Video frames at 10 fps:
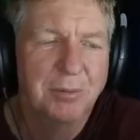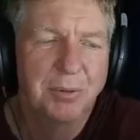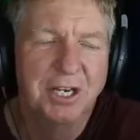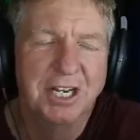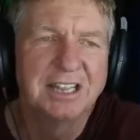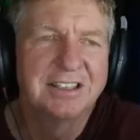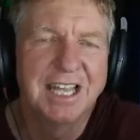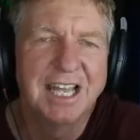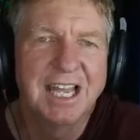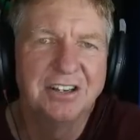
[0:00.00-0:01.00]
but at
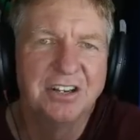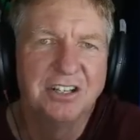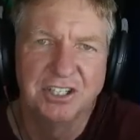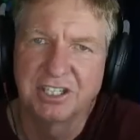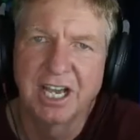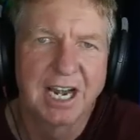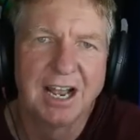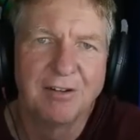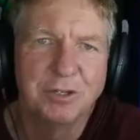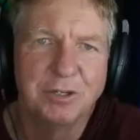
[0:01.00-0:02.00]
the end, you got to
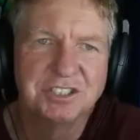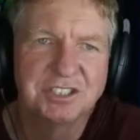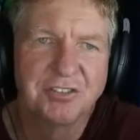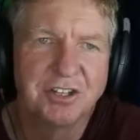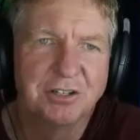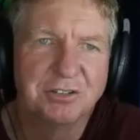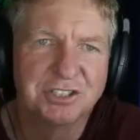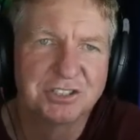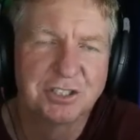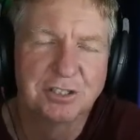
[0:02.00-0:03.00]
have winds on the
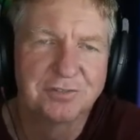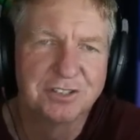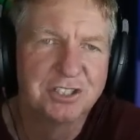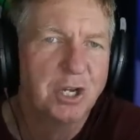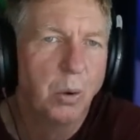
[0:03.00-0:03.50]
ocean surface